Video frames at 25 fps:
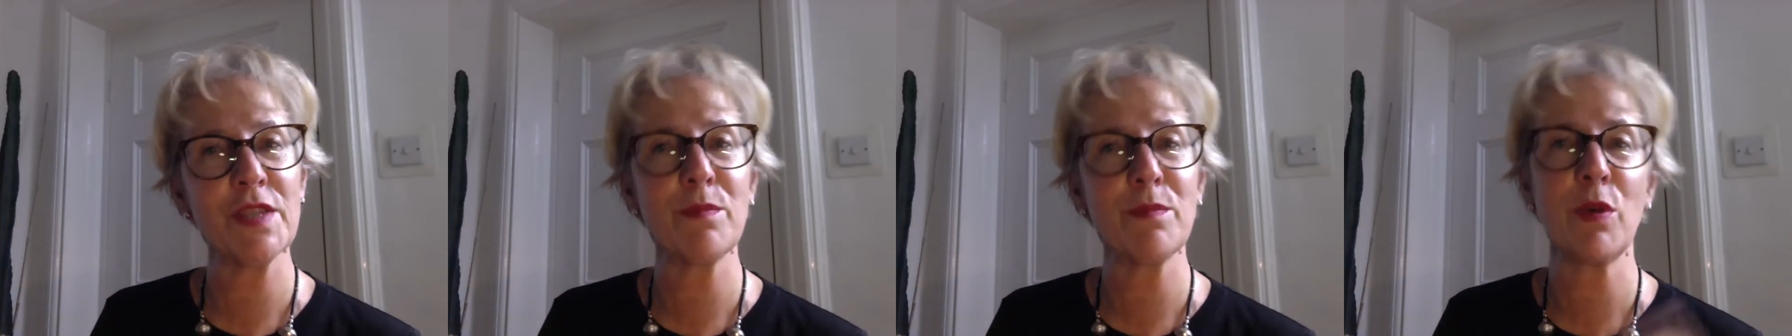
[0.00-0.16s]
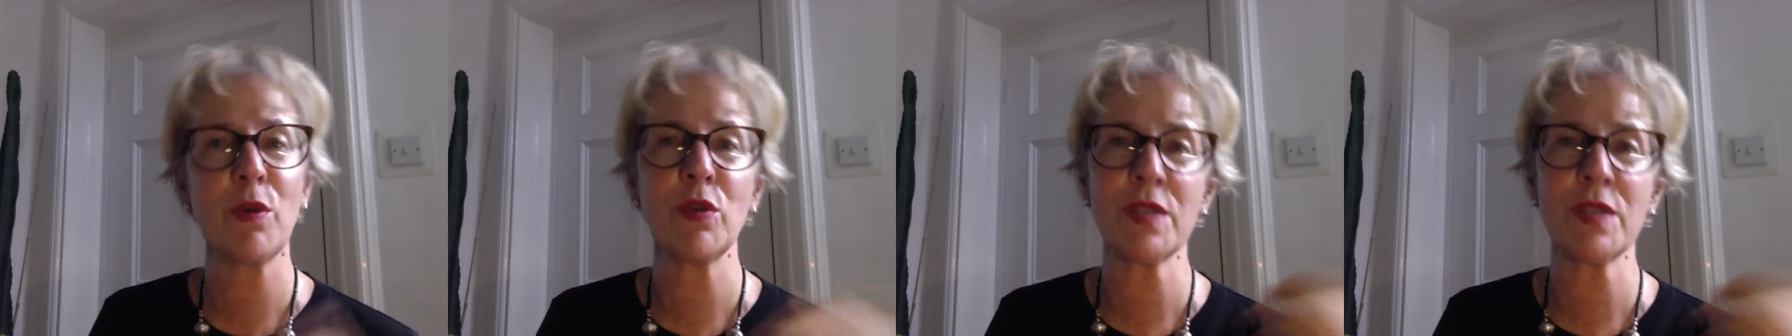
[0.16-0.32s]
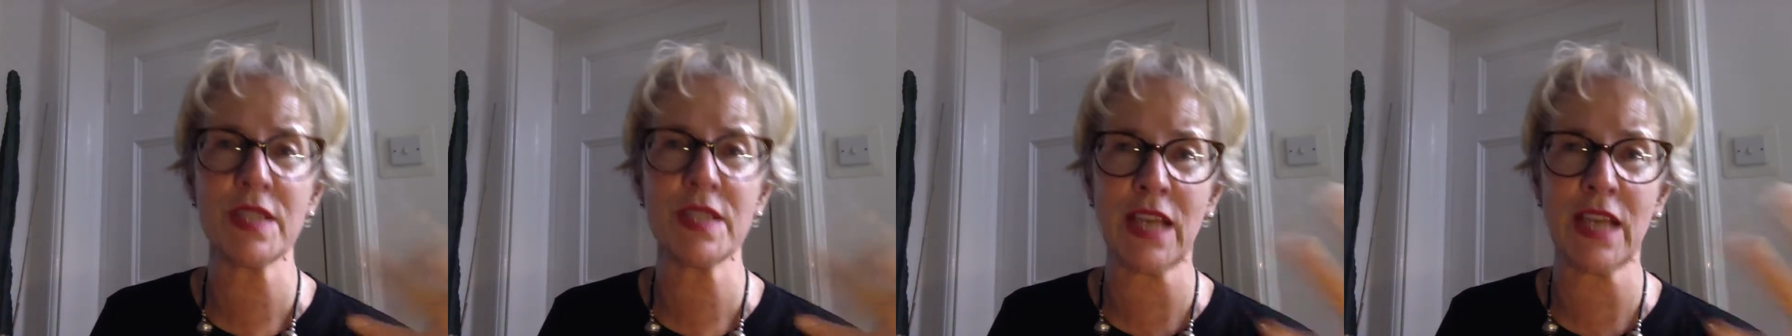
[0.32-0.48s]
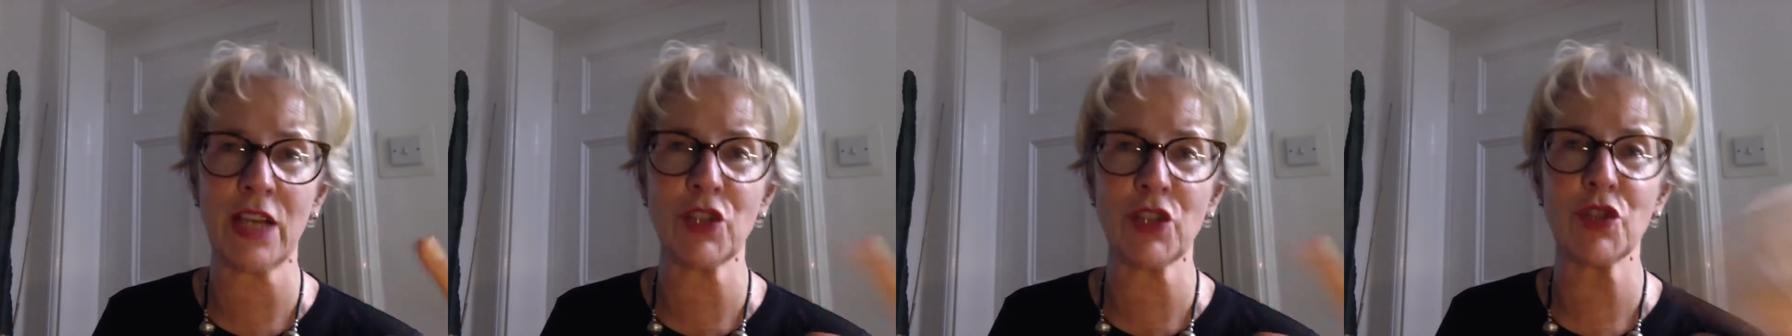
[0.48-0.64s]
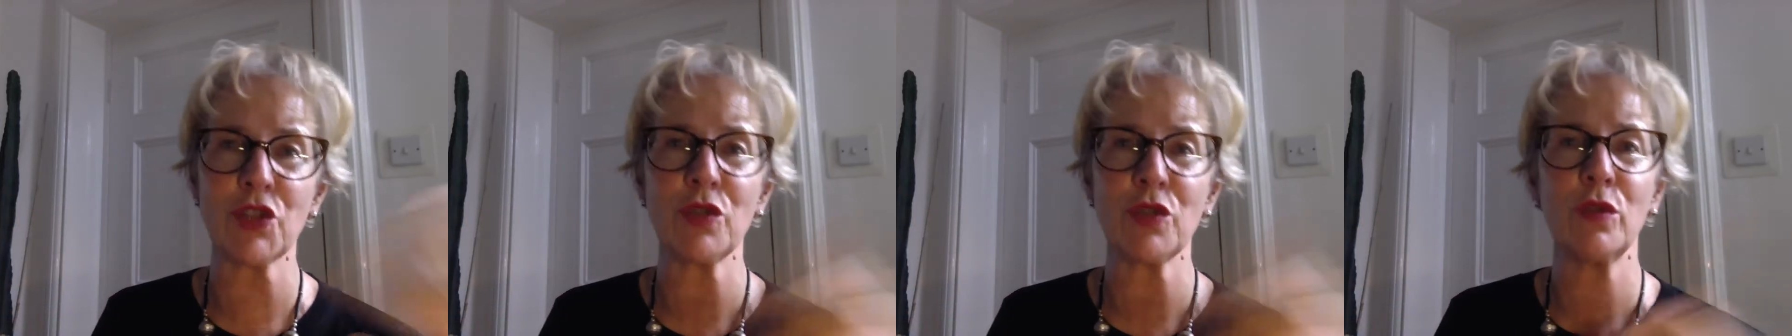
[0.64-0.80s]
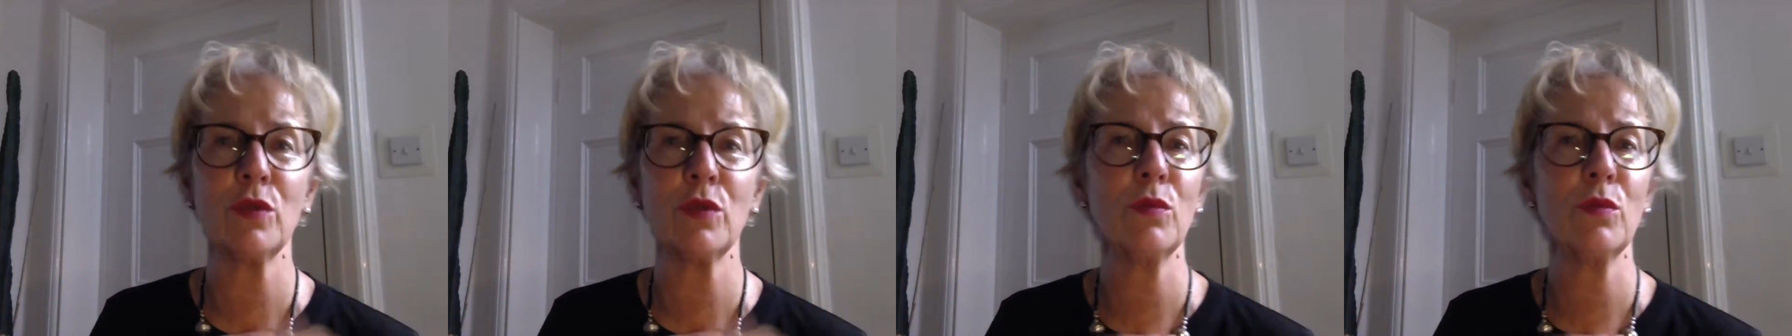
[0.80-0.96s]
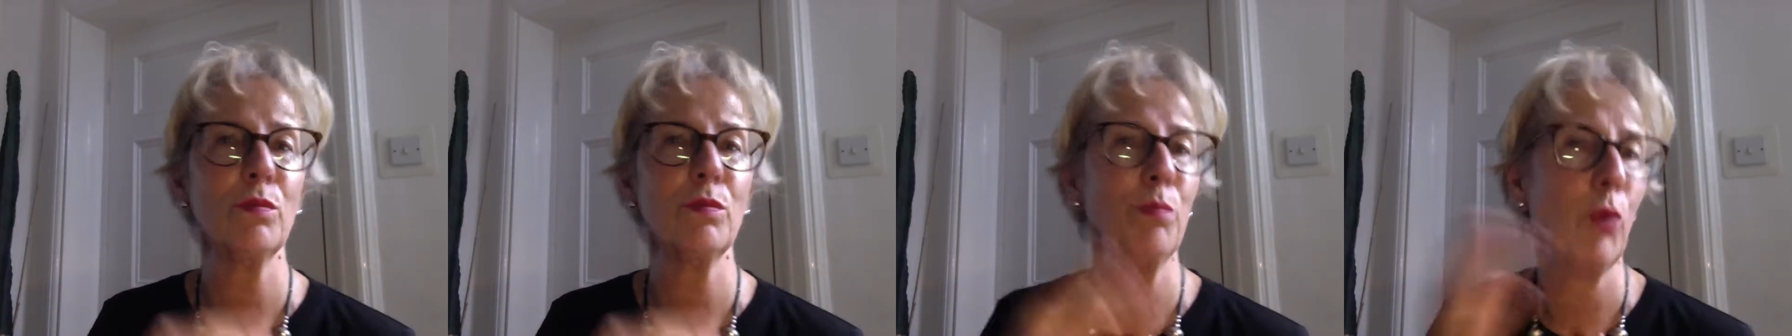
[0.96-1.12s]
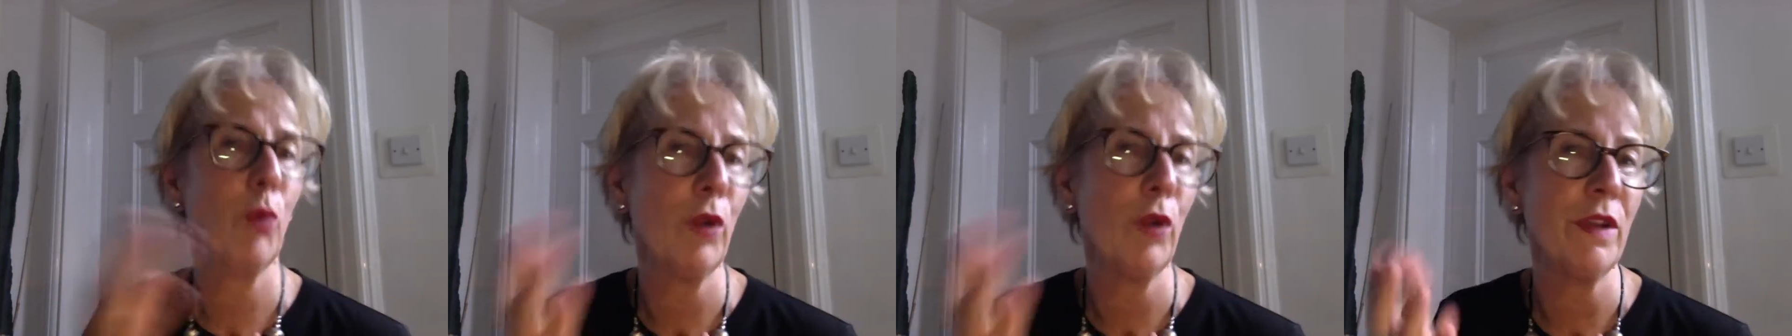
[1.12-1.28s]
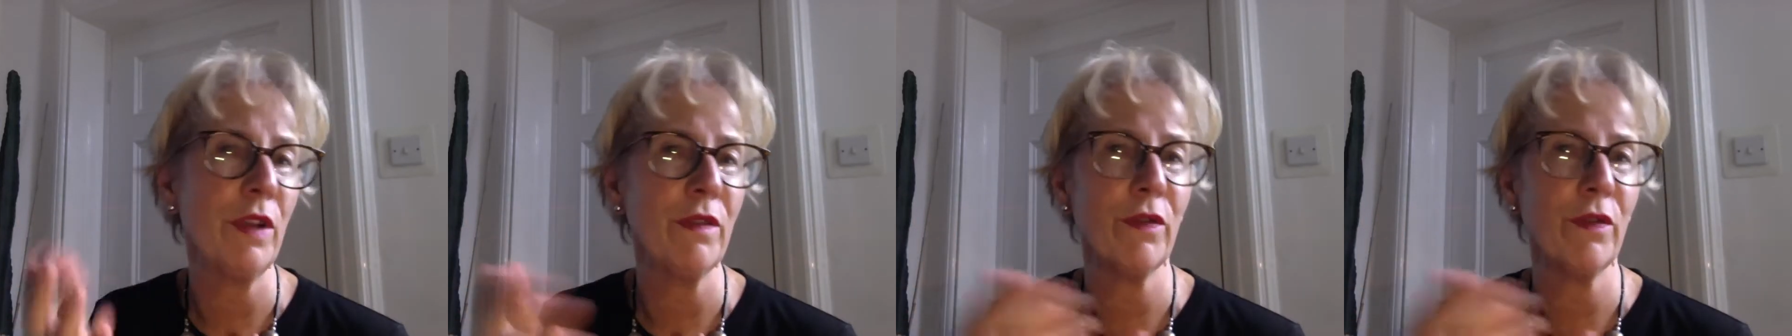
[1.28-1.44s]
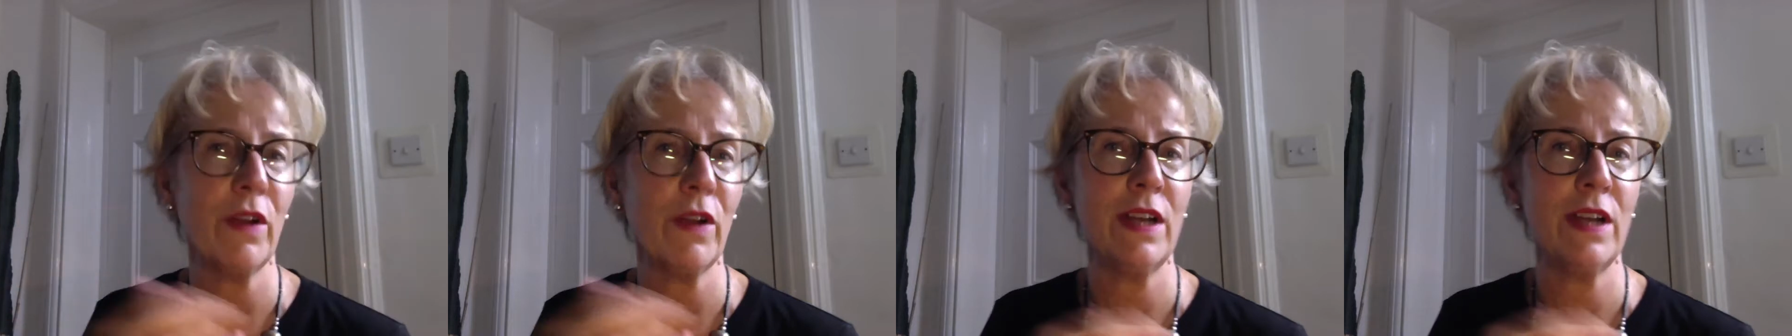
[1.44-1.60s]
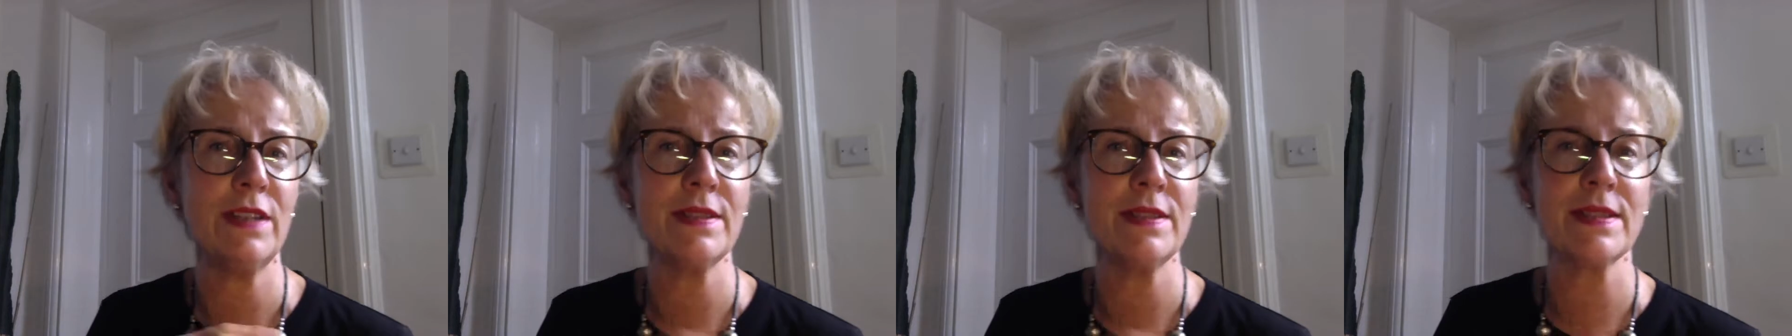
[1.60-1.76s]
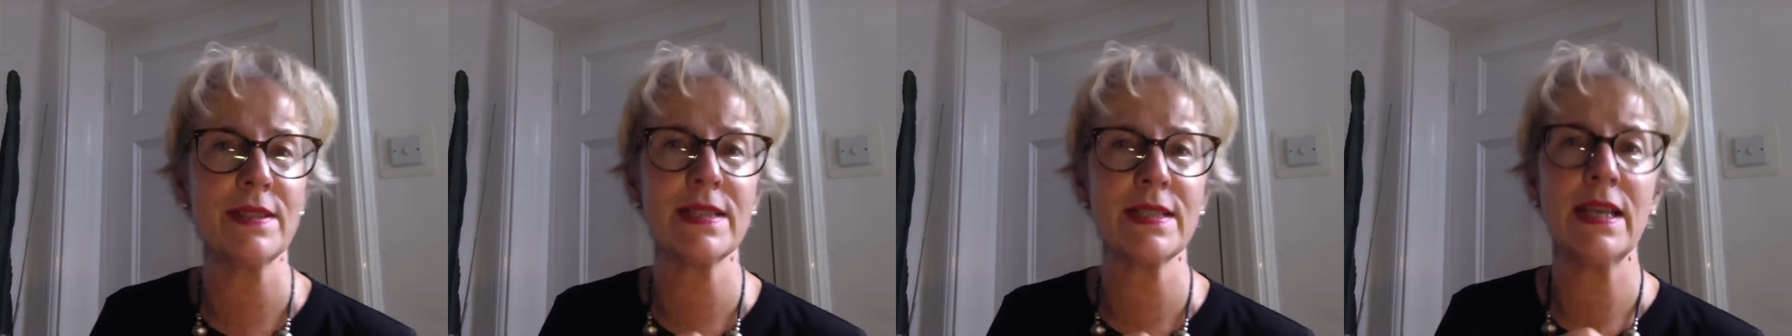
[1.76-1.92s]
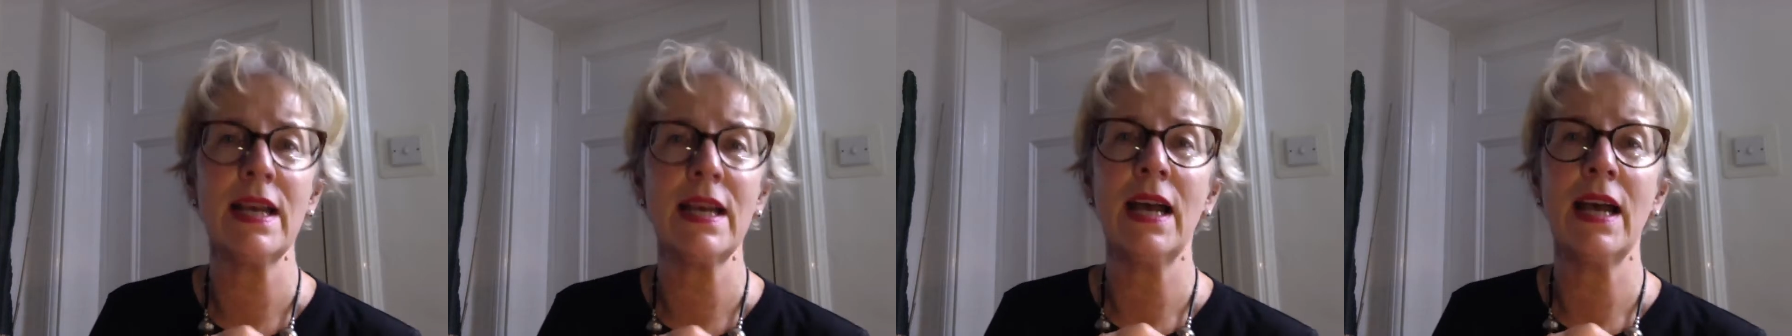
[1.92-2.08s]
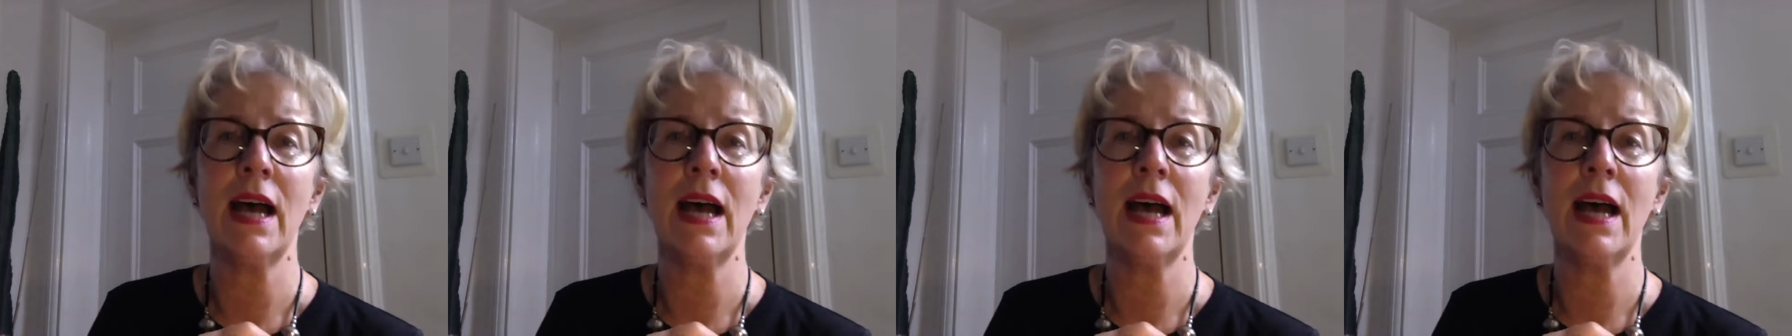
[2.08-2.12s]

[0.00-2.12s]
both sexual, boyfriends,